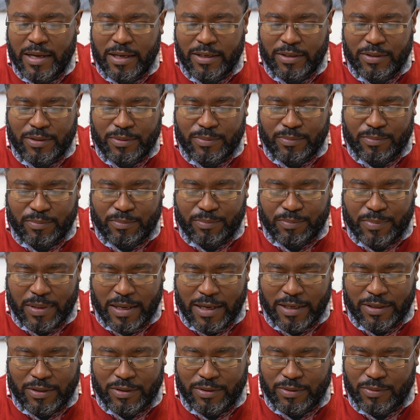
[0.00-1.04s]
battered
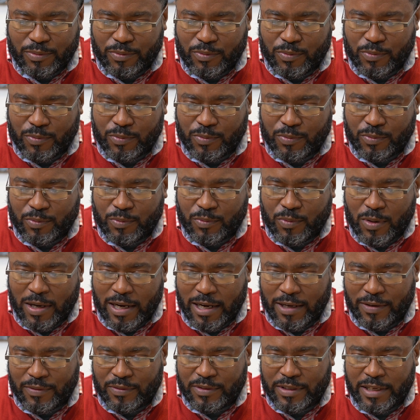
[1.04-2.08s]

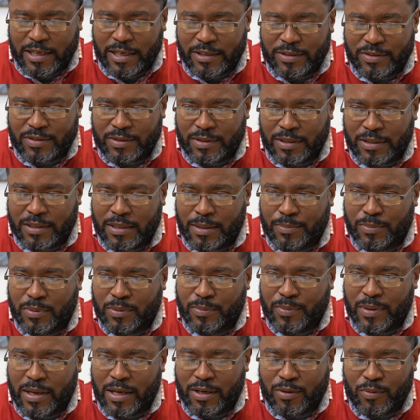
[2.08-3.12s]
they had a
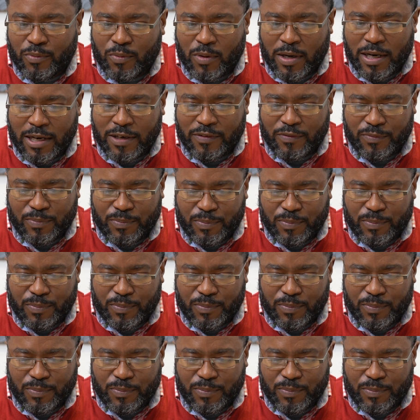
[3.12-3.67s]
couple of battered